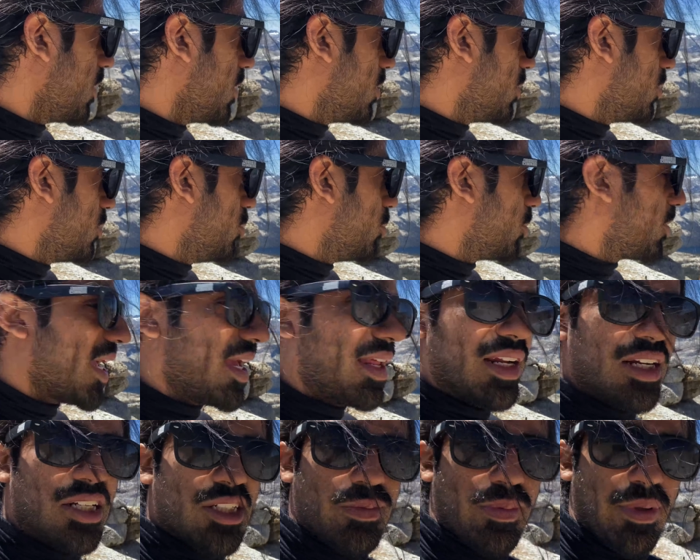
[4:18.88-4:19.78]
you can't
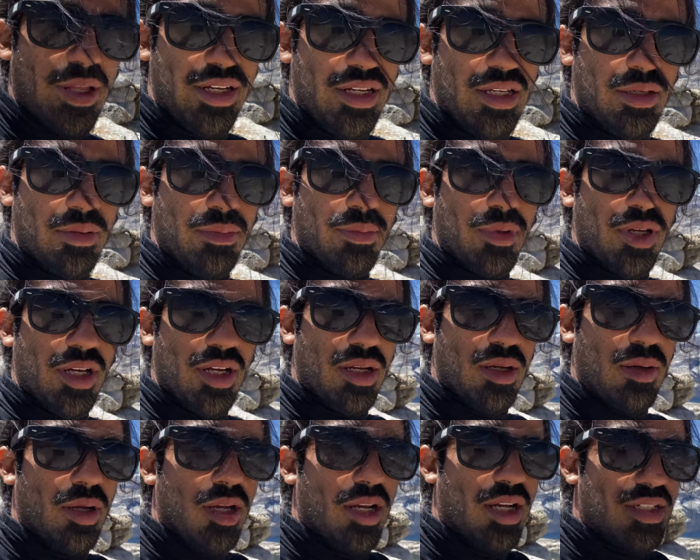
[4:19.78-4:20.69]
explain it
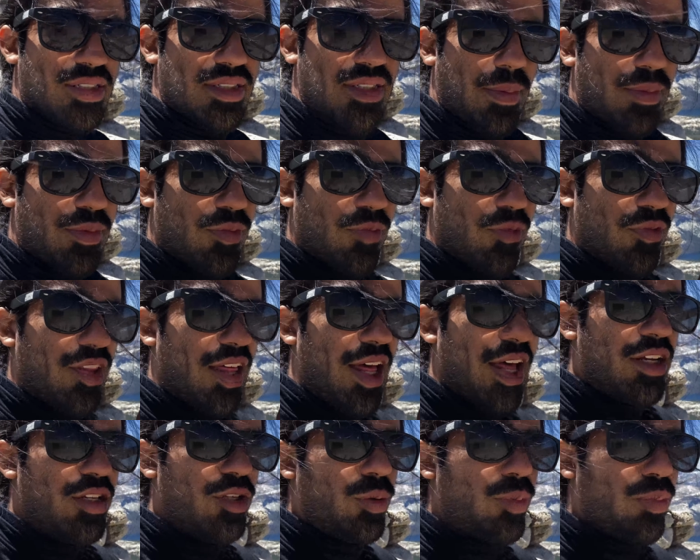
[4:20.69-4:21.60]
except that
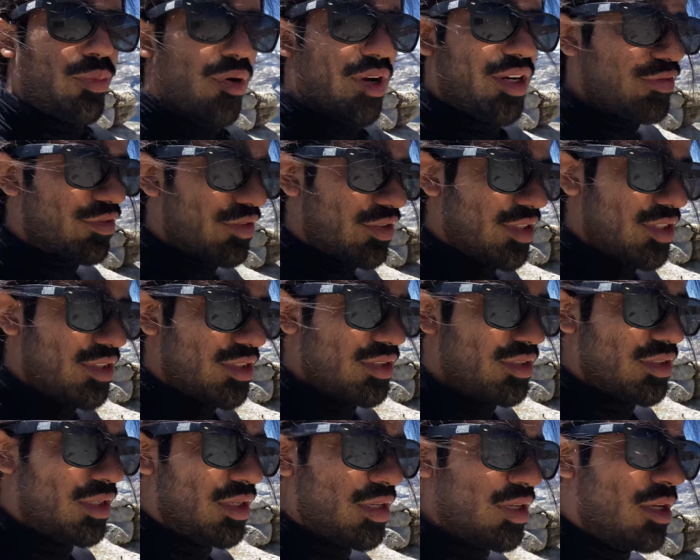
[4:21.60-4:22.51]
you prayed for this,
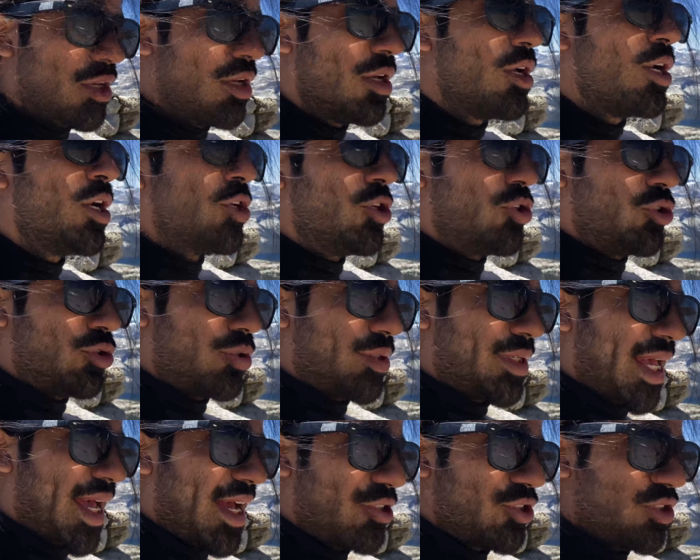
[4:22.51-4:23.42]
you took
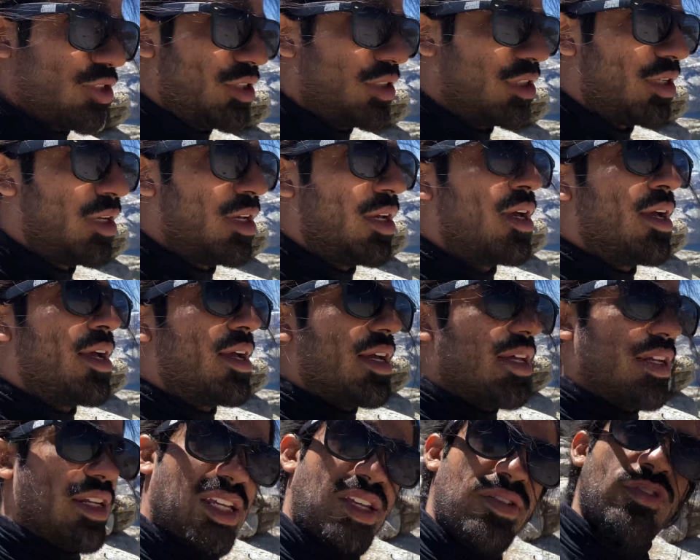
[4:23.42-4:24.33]
action,
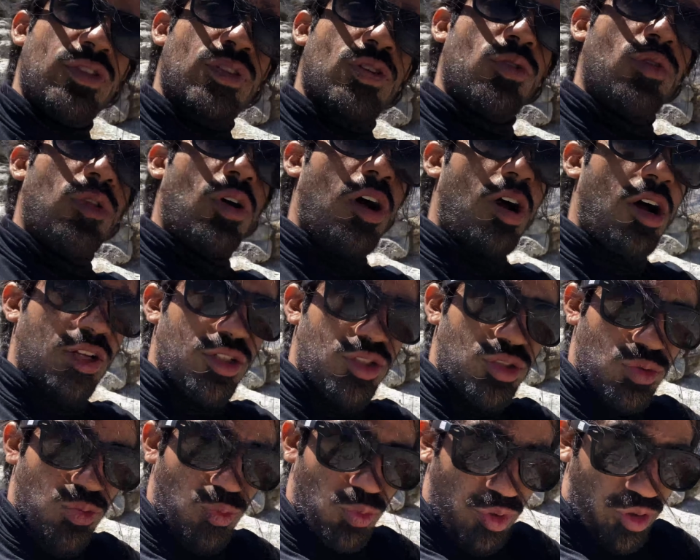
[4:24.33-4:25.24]
and even though the odds
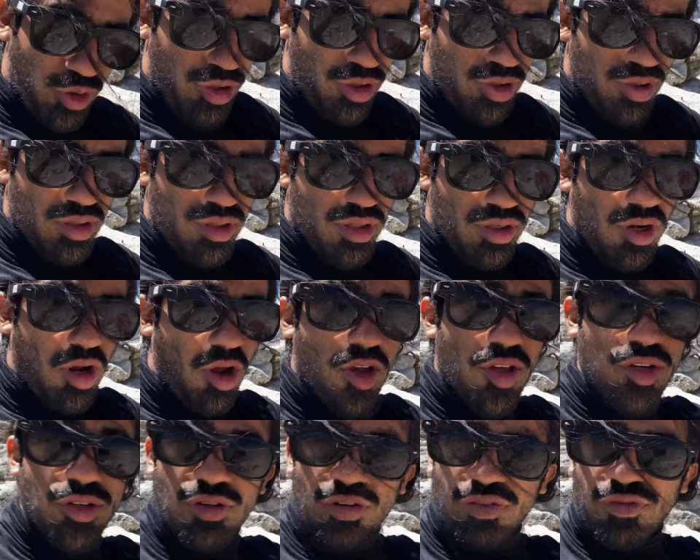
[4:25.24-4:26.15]
were not
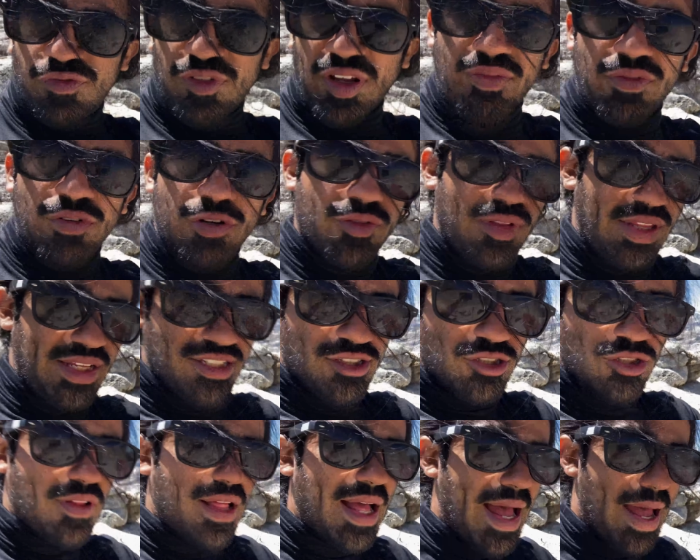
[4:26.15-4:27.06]
in your favor, they
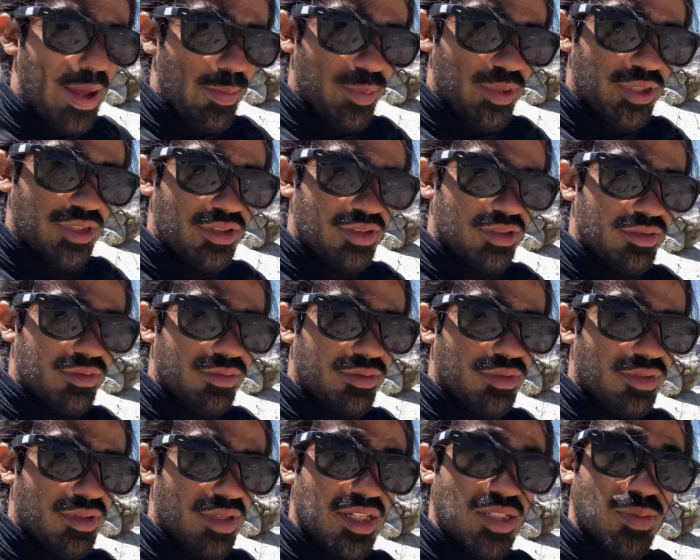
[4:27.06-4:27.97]
still happened.
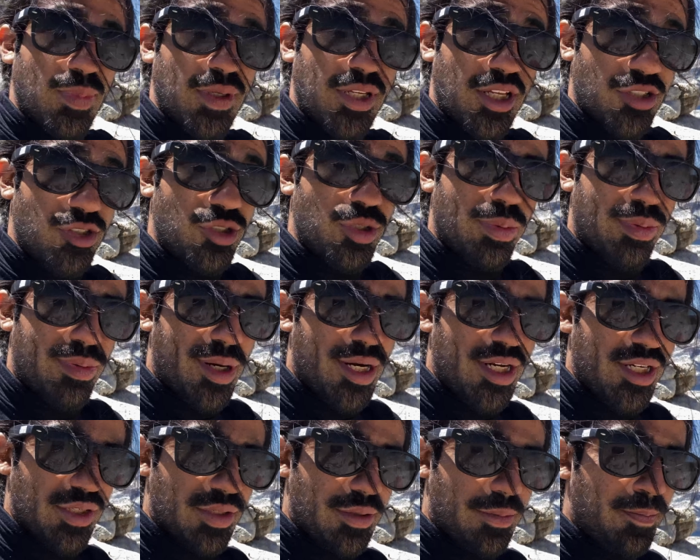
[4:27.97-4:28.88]
And it's because you
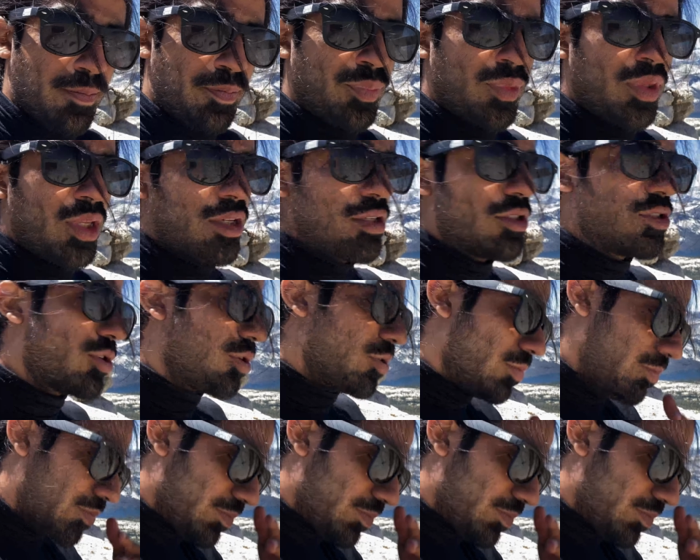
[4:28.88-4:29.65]
prayed. So,